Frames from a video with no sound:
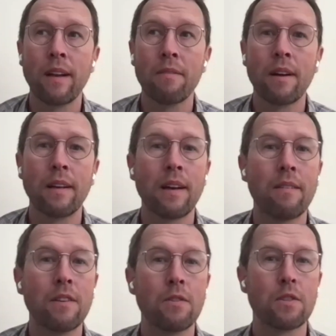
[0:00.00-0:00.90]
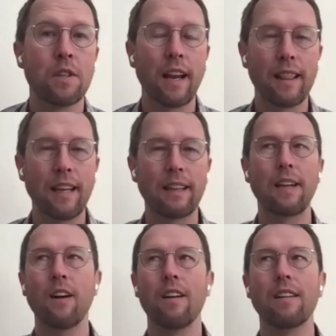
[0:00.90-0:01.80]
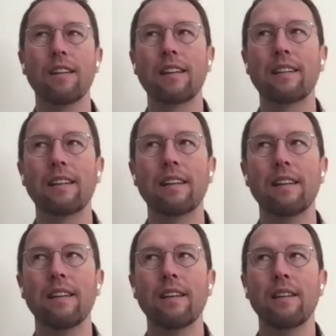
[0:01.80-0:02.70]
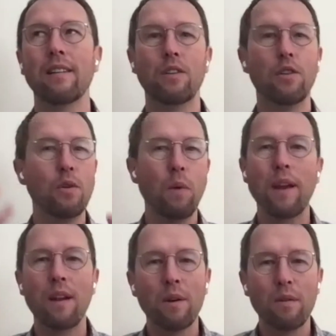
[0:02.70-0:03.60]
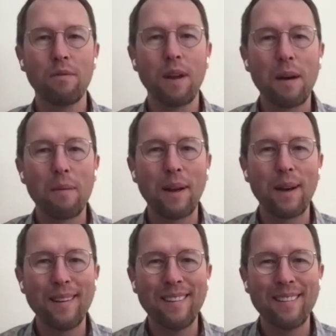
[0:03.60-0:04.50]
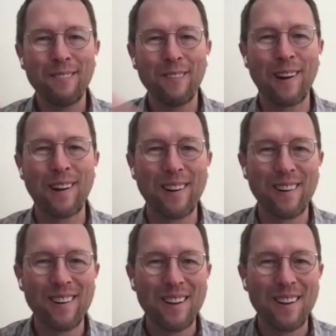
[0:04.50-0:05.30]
find kind of interesting. I think they call it like the two-window phenomenon, where